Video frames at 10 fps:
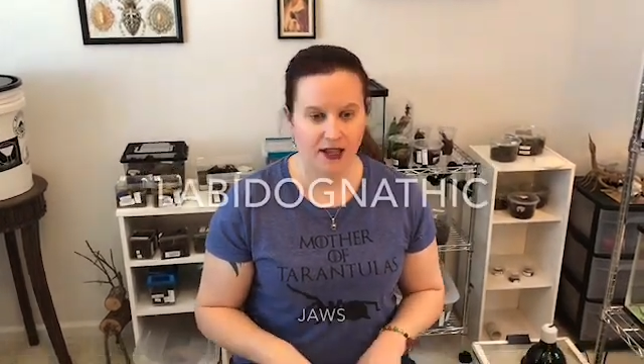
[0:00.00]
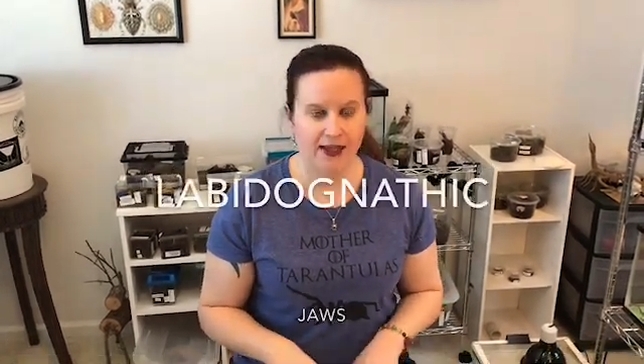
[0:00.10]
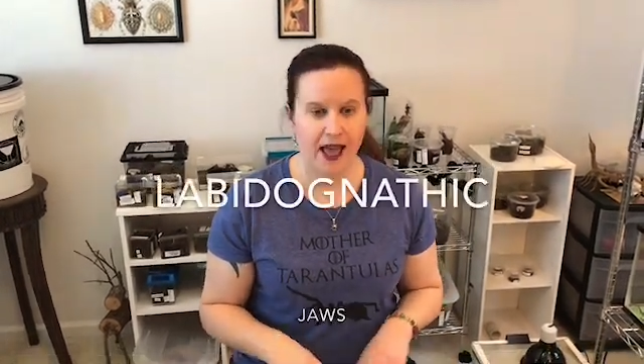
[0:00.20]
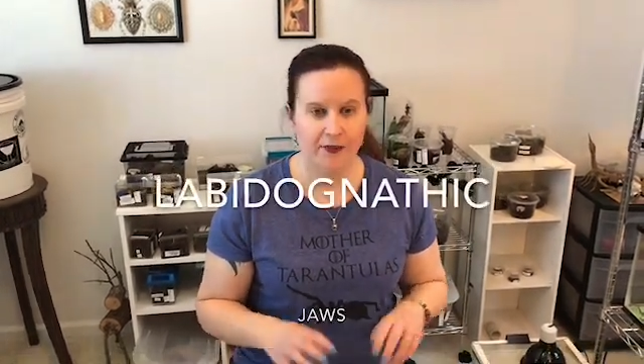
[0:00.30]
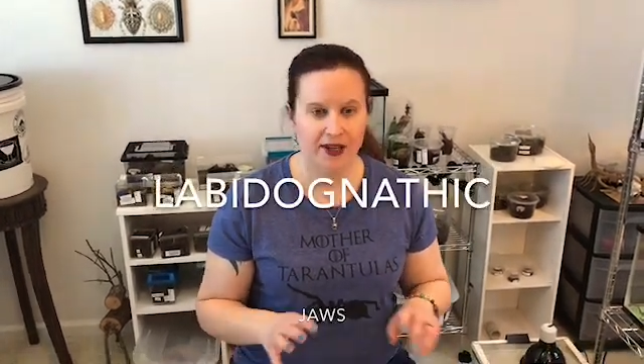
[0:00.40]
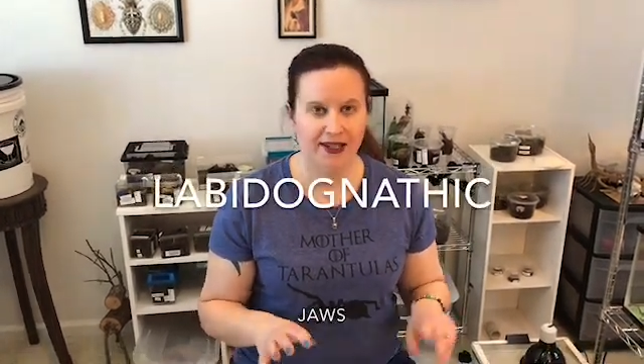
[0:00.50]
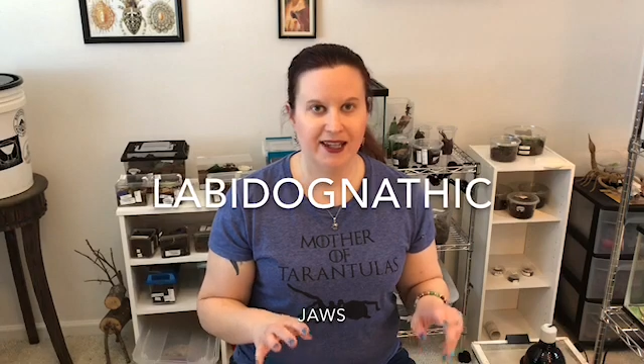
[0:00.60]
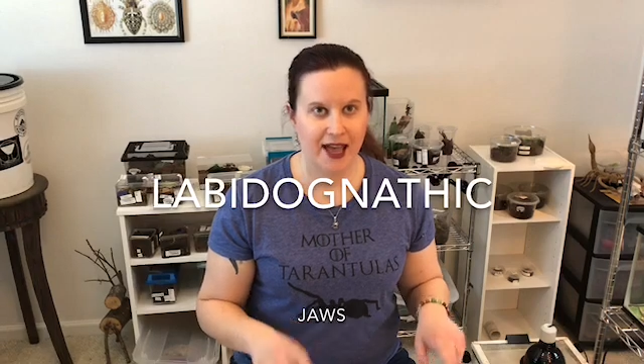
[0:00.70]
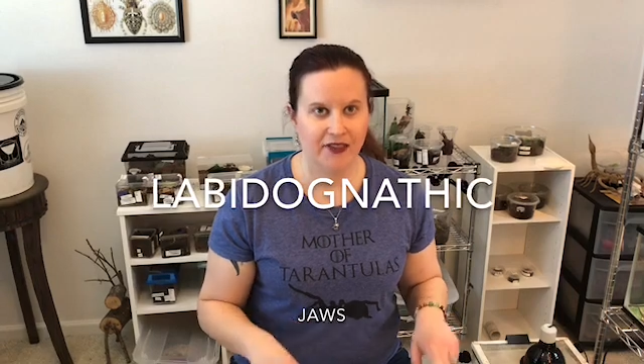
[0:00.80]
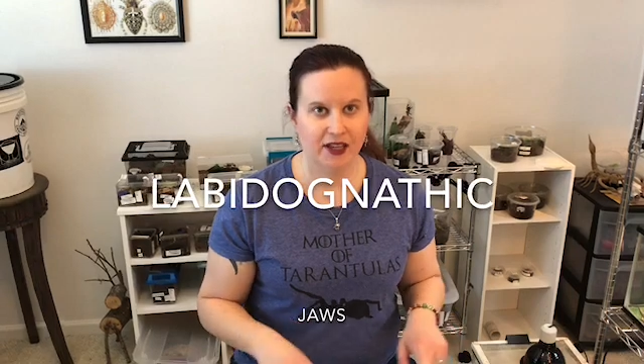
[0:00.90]

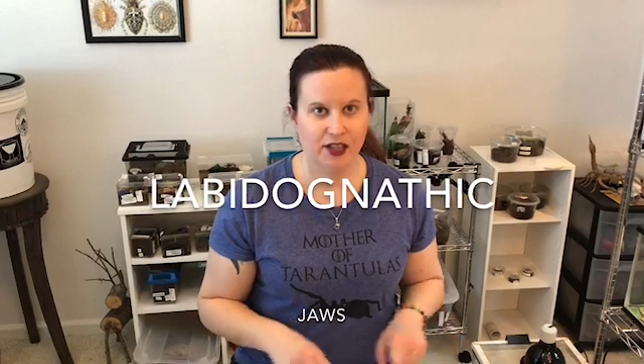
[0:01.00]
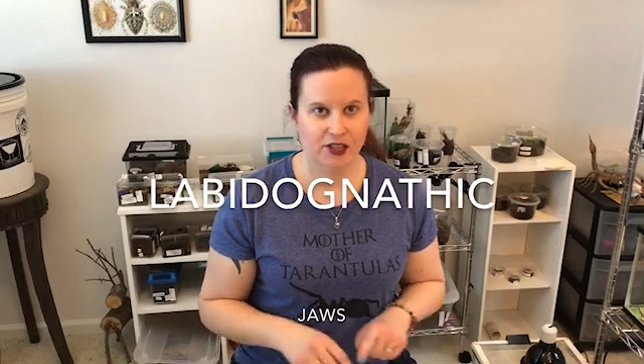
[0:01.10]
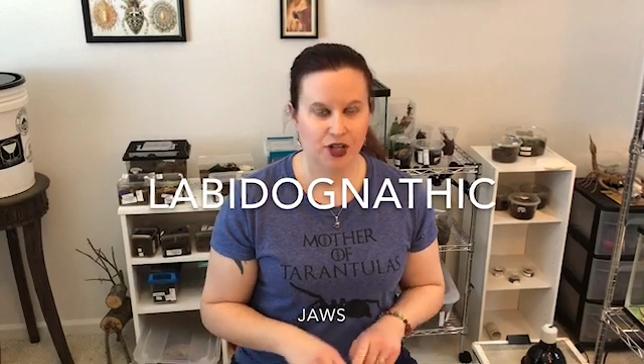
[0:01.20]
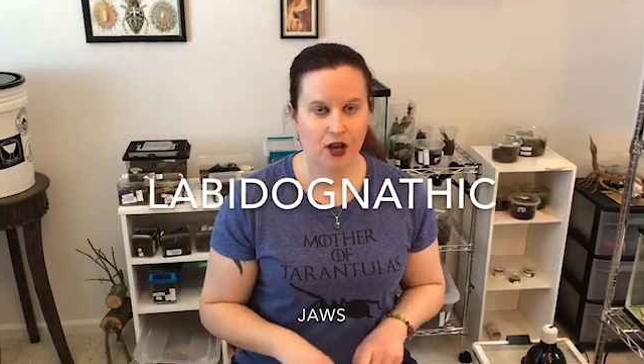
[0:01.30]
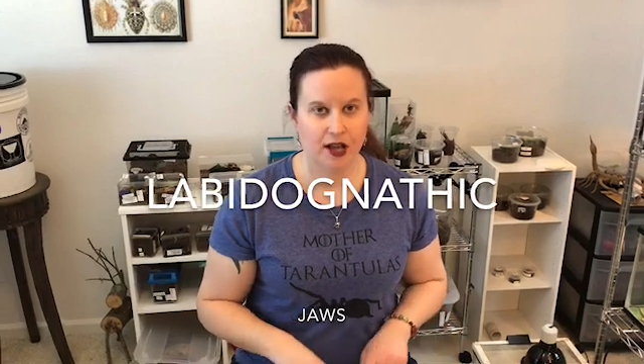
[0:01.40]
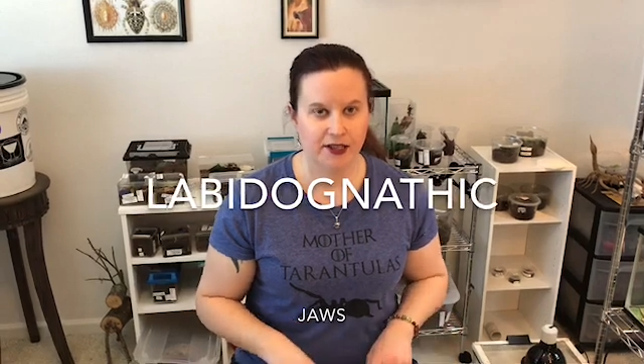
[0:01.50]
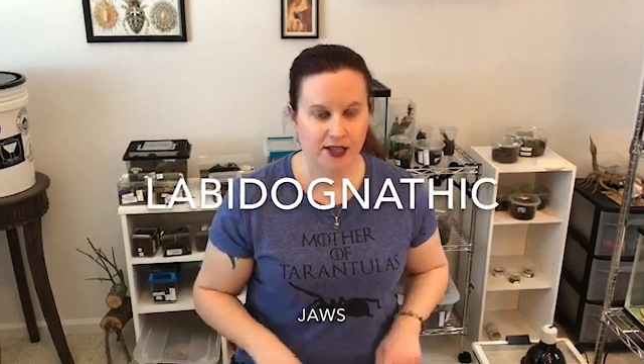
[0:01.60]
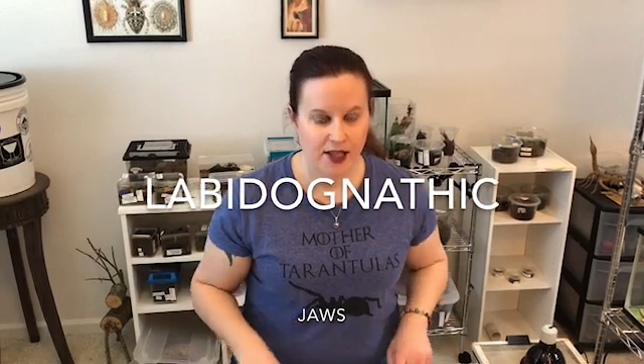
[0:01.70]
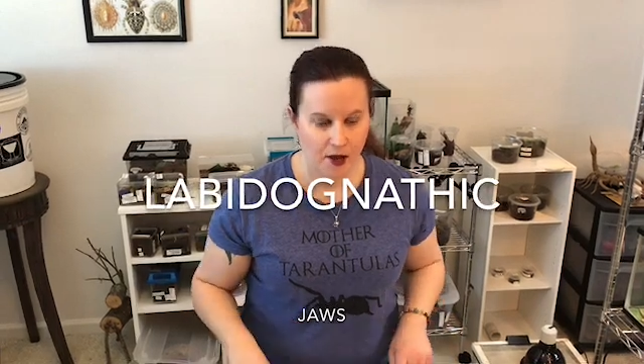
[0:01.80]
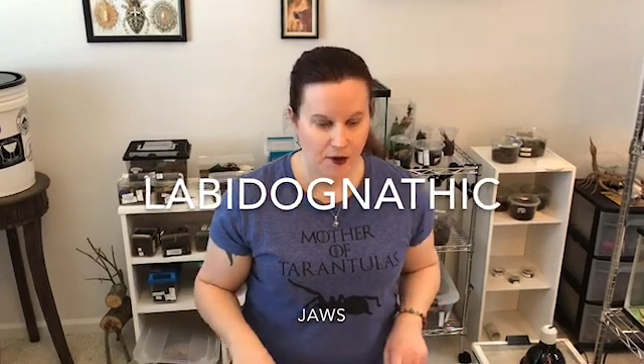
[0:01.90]
Labidognathic jaws.
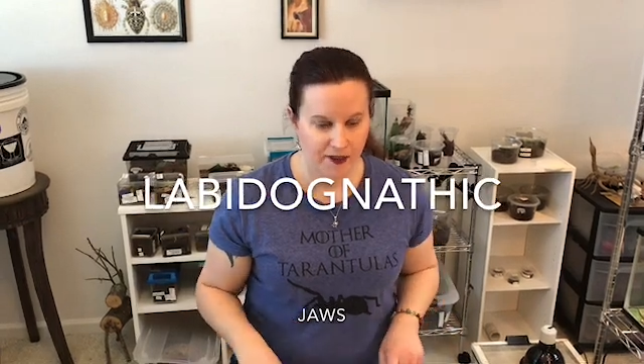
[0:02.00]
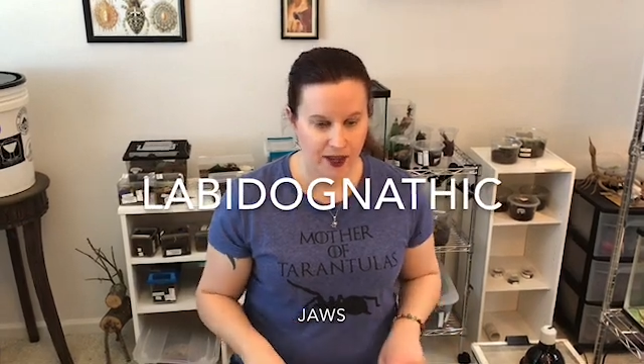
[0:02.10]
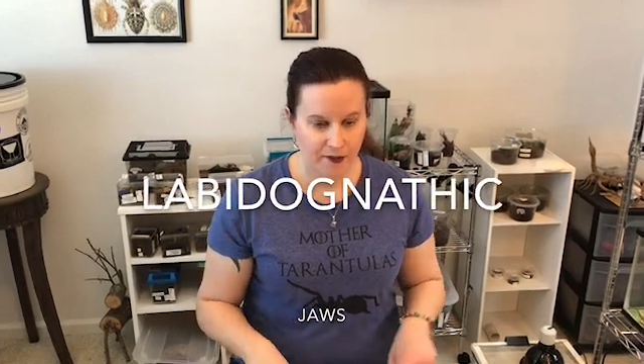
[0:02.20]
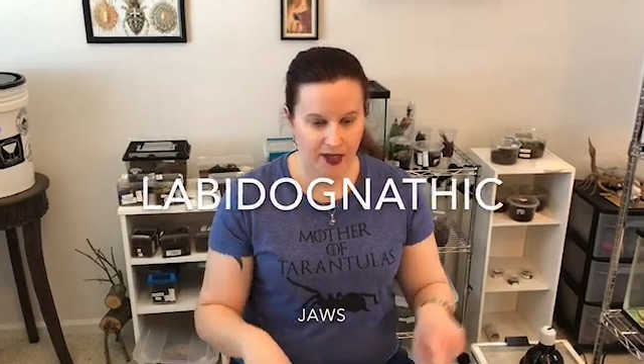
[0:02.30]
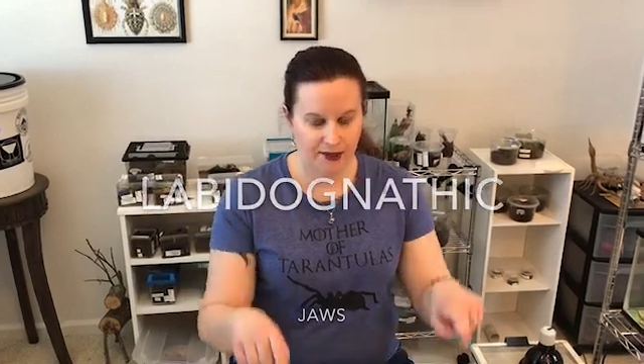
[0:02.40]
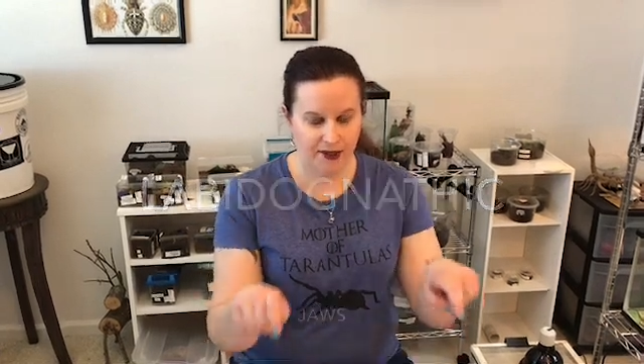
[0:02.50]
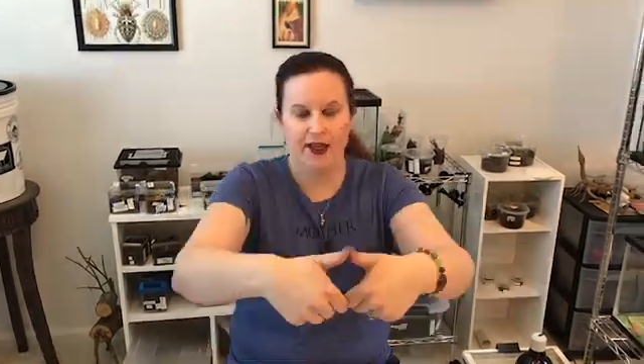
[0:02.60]
What that means,